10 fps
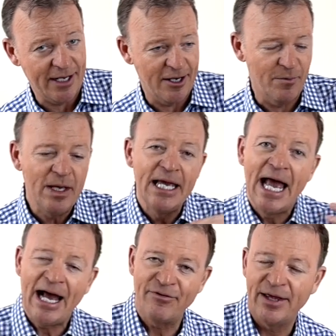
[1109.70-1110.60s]
at home?
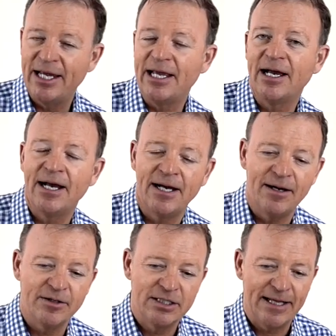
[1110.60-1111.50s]
Do
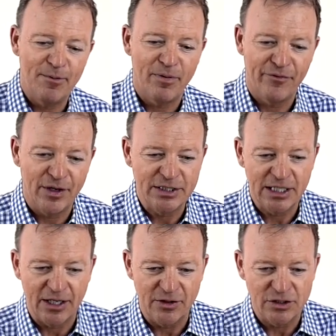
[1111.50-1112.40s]
they
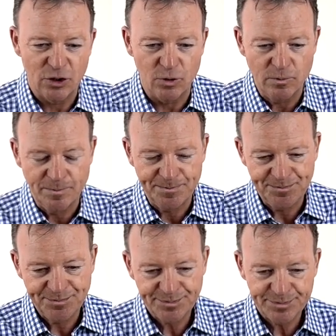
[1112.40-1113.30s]
prefer to go to school?
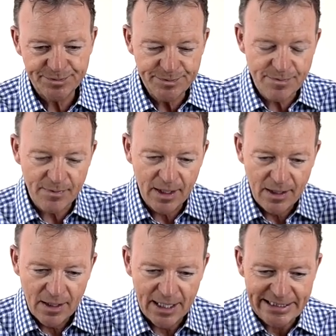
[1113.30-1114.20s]

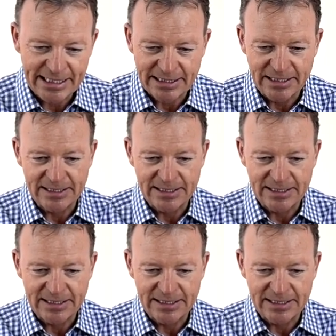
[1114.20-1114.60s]
Ideas,